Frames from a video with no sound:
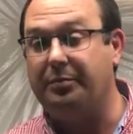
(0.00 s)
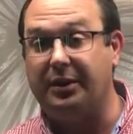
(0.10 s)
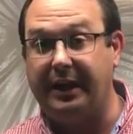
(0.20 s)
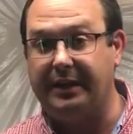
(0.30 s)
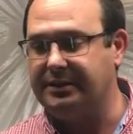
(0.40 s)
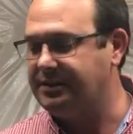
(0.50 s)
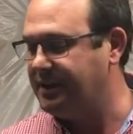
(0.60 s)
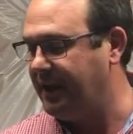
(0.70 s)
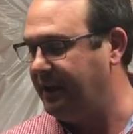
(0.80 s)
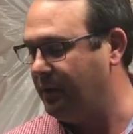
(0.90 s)
plans
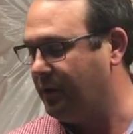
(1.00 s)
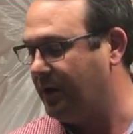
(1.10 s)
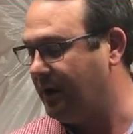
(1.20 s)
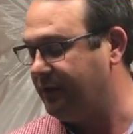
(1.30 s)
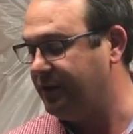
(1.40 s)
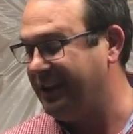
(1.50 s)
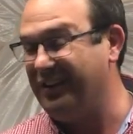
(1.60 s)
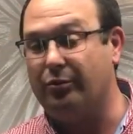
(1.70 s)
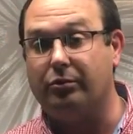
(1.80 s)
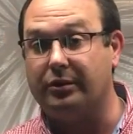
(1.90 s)
and they were covered
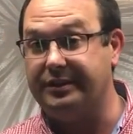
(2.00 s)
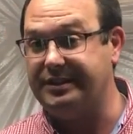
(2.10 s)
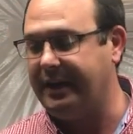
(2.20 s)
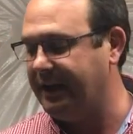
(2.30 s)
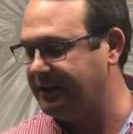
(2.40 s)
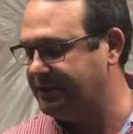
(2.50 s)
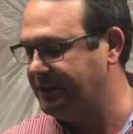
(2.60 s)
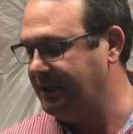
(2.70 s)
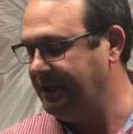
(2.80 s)
in Oratex.